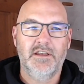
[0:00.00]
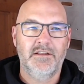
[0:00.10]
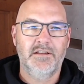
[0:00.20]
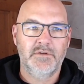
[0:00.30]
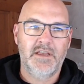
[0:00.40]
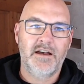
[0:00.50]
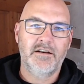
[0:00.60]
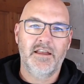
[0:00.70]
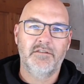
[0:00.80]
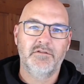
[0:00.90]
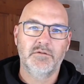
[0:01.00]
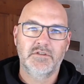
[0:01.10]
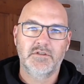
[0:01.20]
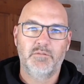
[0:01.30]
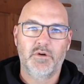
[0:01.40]
and without
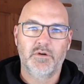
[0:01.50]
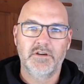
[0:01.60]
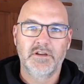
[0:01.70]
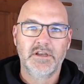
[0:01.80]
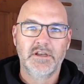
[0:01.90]
everyone's support